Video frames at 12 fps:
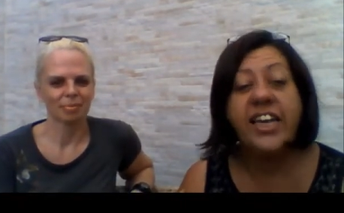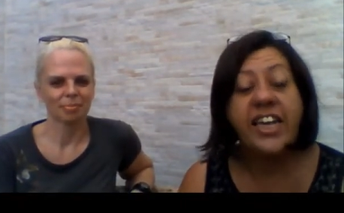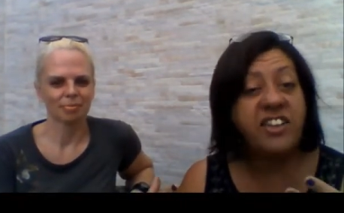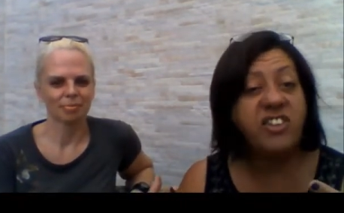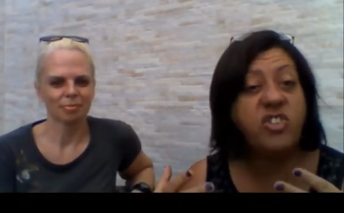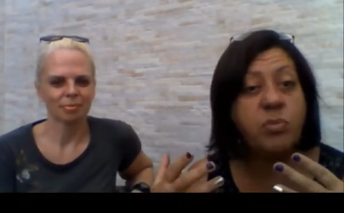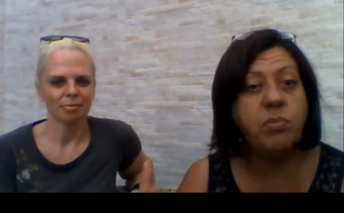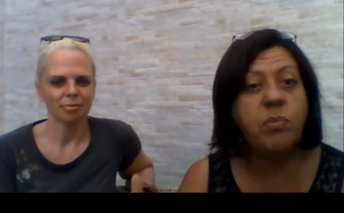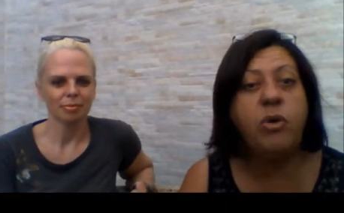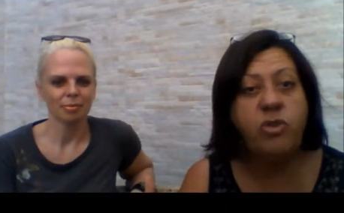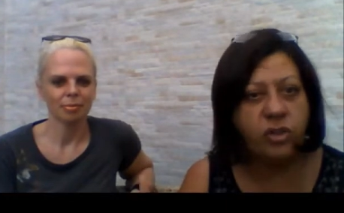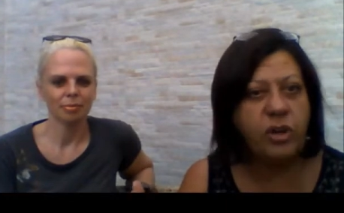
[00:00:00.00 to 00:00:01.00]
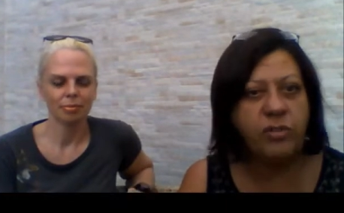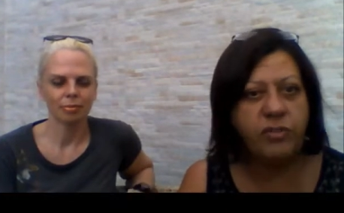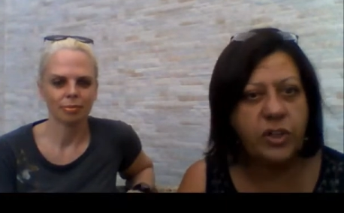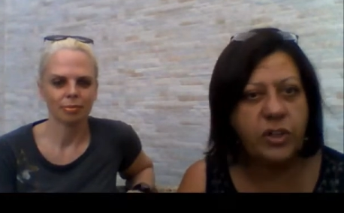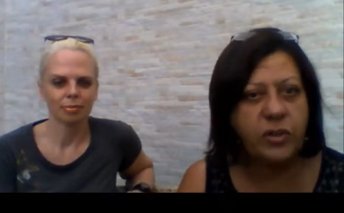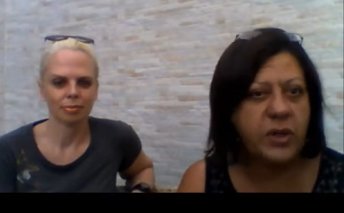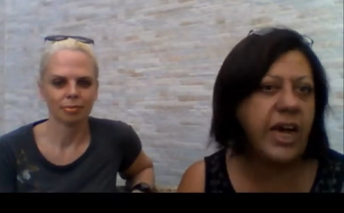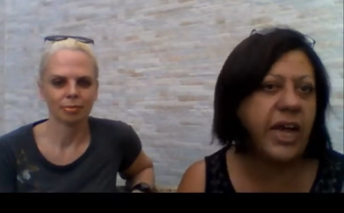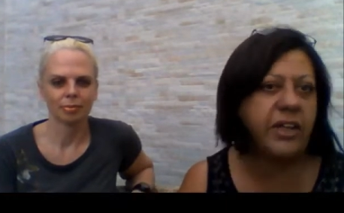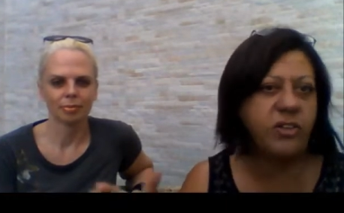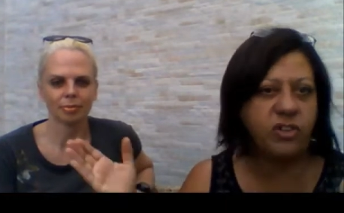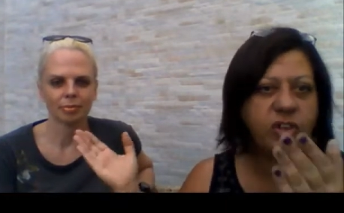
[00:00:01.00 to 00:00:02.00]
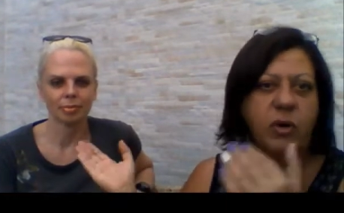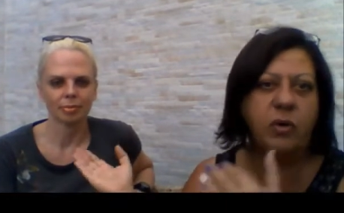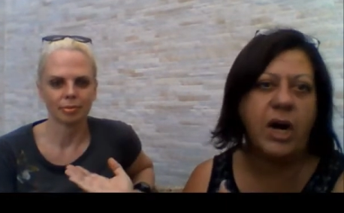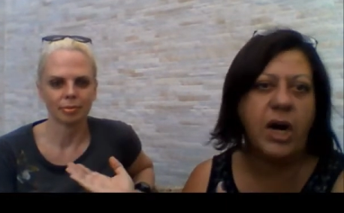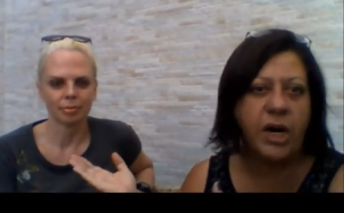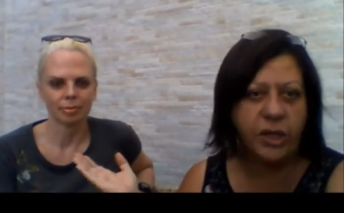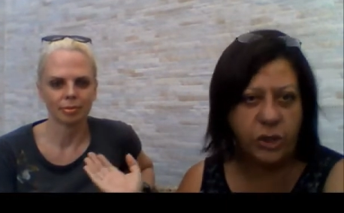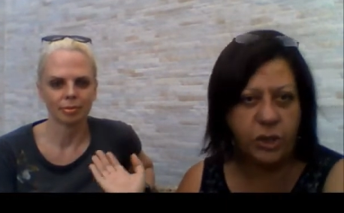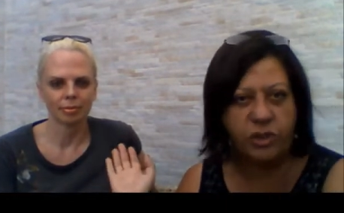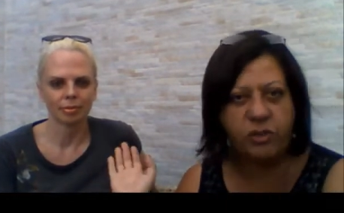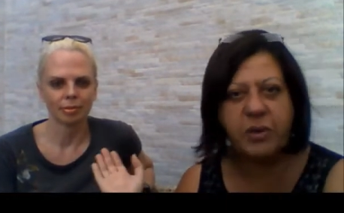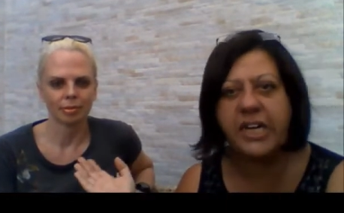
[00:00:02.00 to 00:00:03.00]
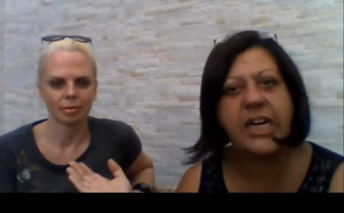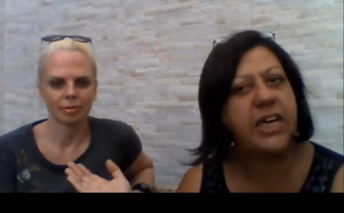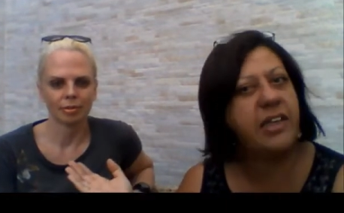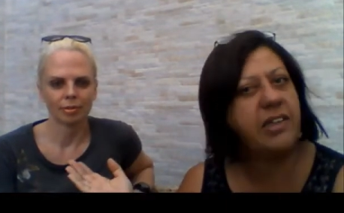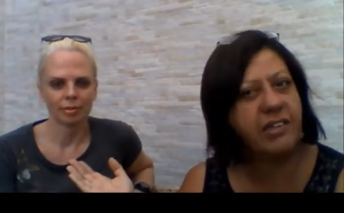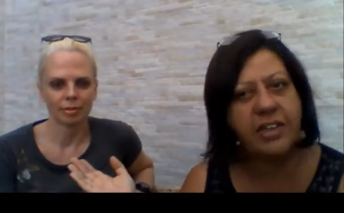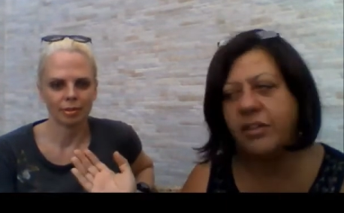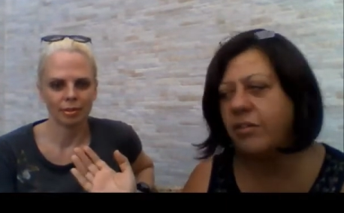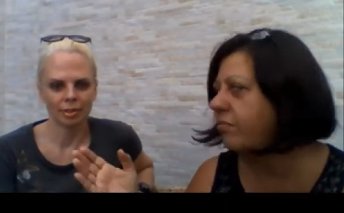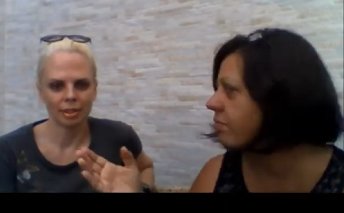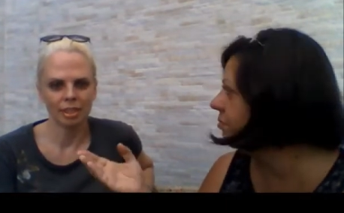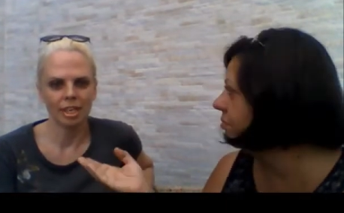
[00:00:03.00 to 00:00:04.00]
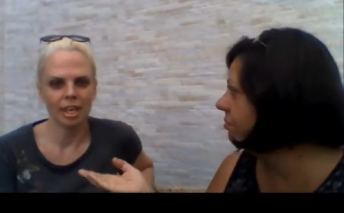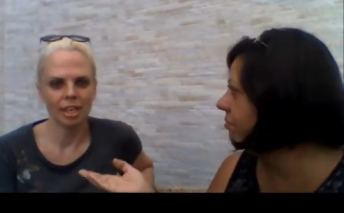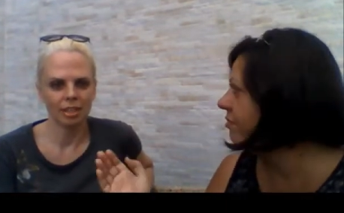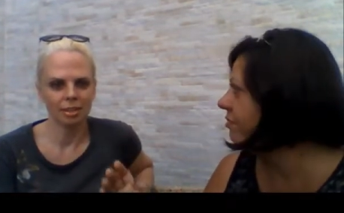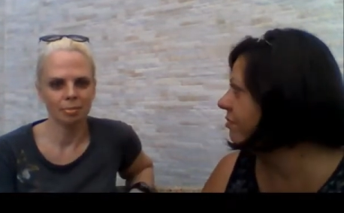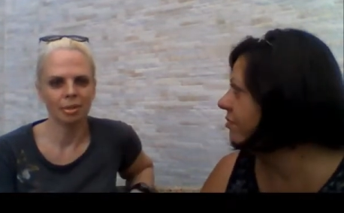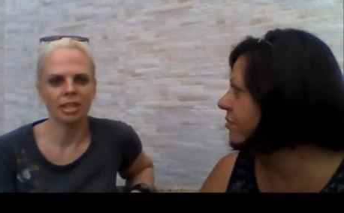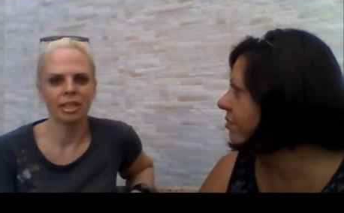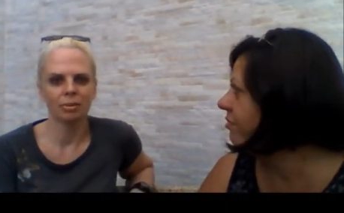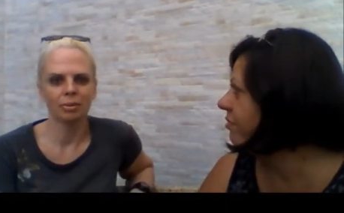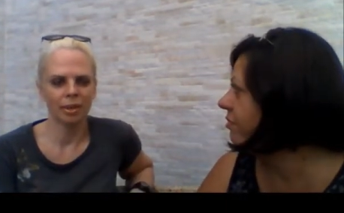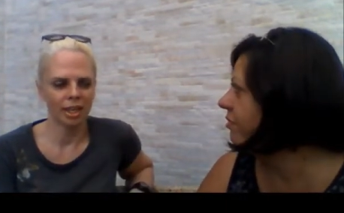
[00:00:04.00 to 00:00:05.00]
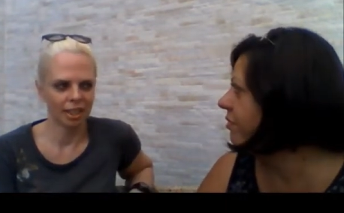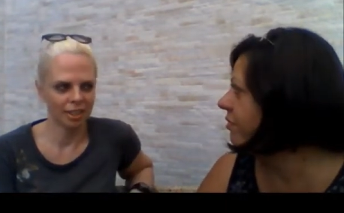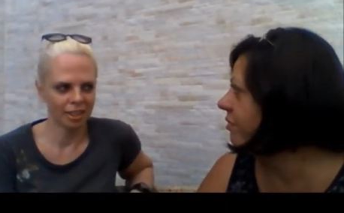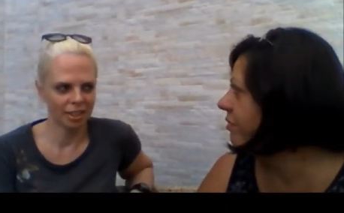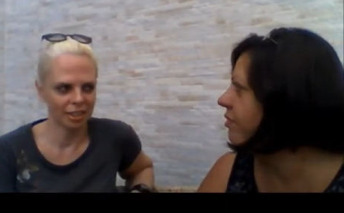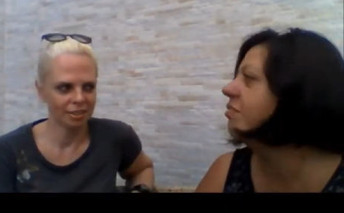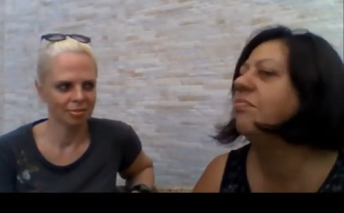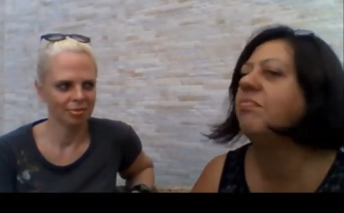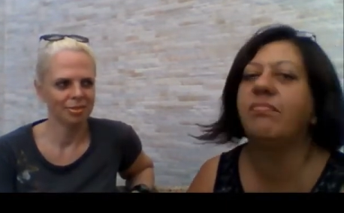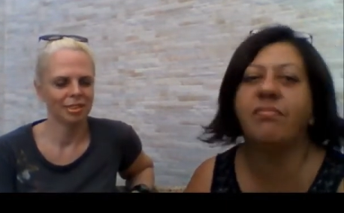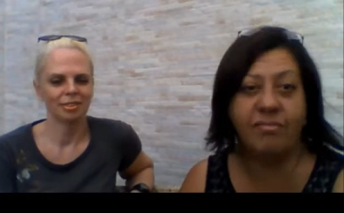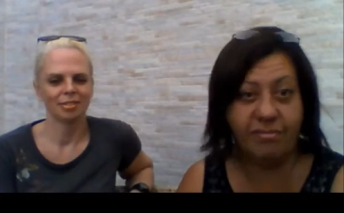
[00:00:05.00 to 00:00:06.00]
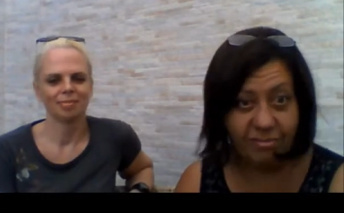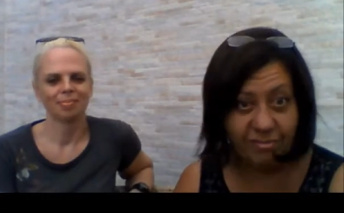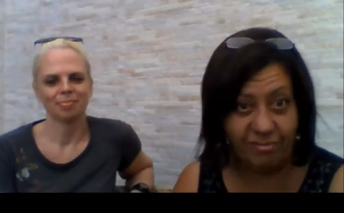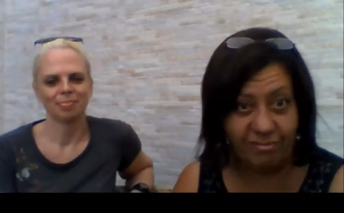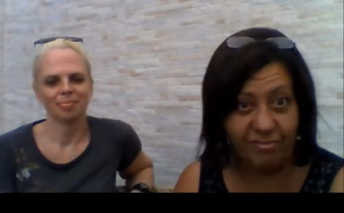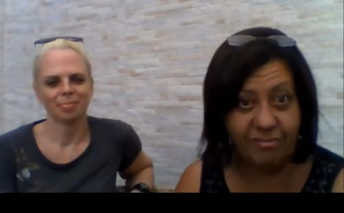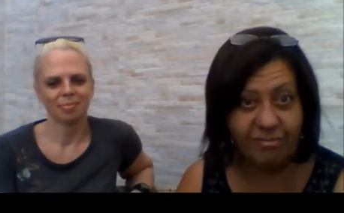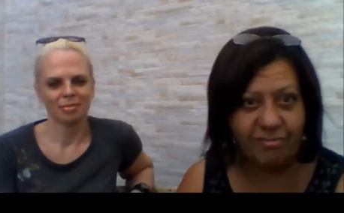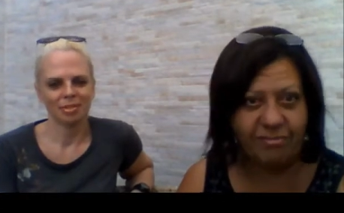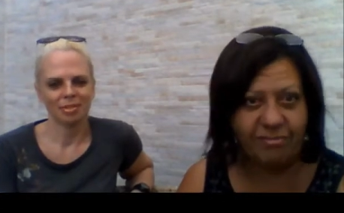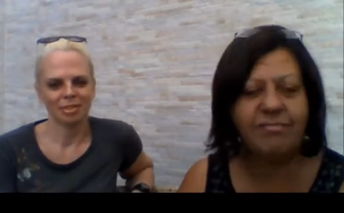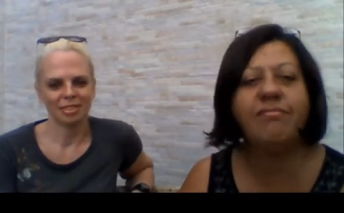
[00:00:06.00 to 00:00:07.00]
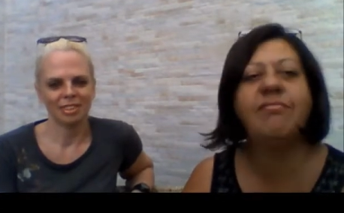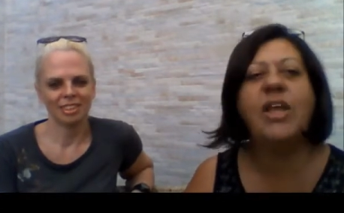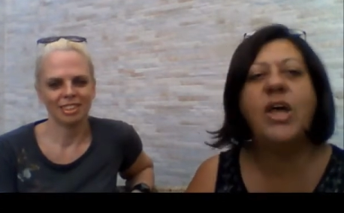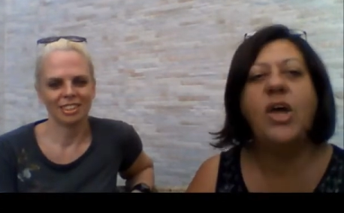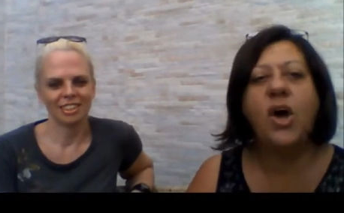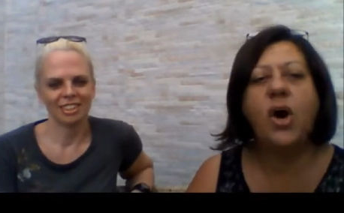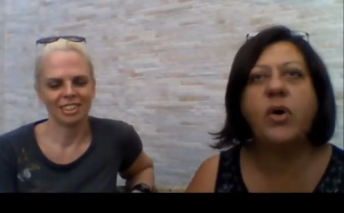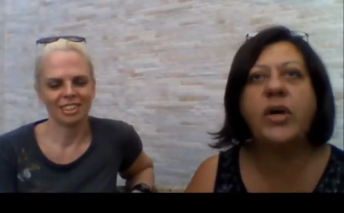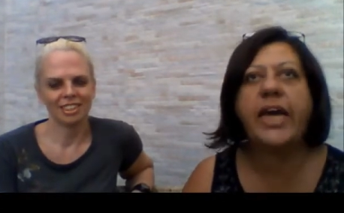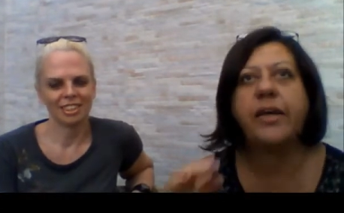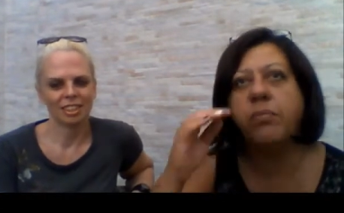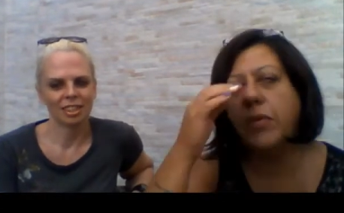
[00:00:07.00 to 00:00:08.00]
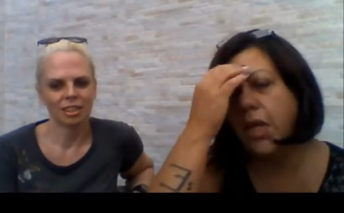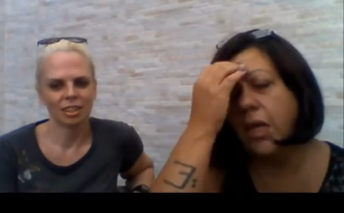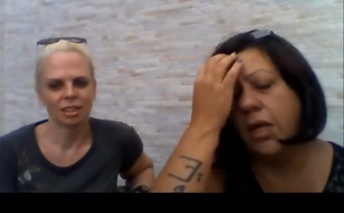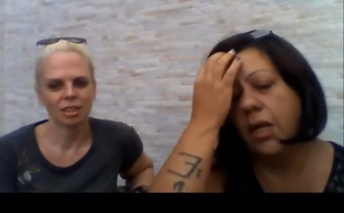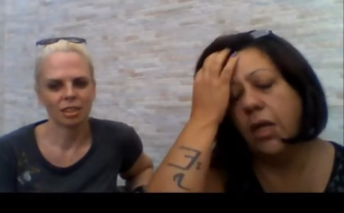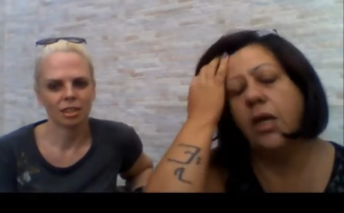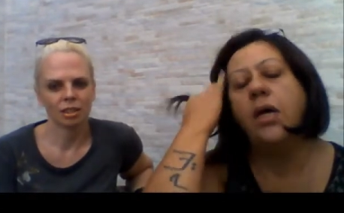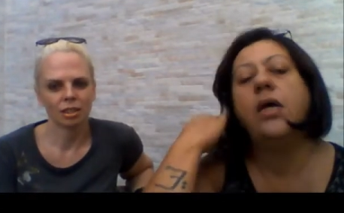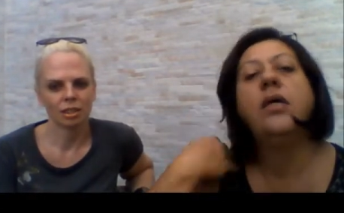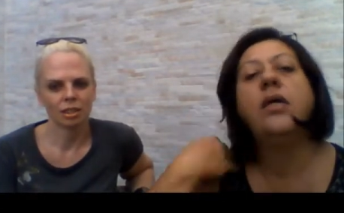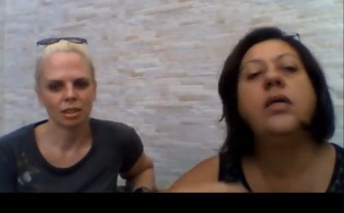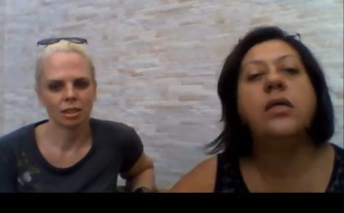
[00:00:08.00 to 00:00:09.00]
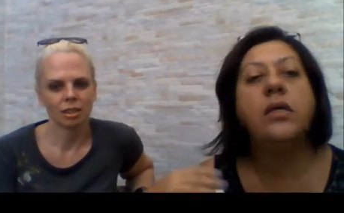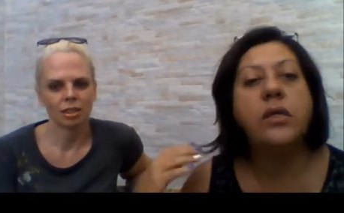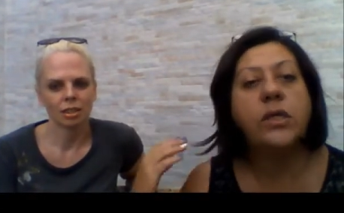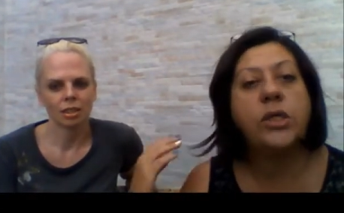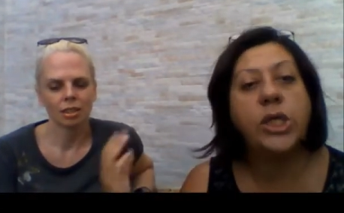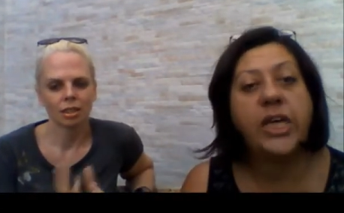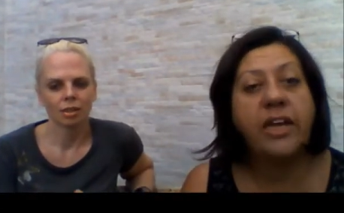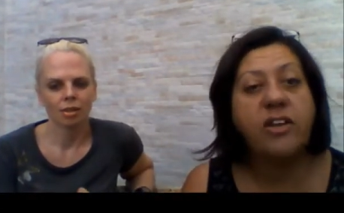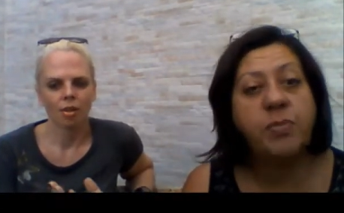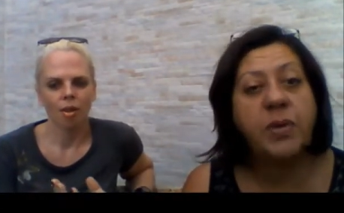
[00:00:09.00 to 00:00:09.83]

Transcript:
Speaker 1: I guess most of you guys know her. She's my cousin.
Speaker 2: Yes, Eduarda.
Speaker 1: Mm-hmm. Okay. She can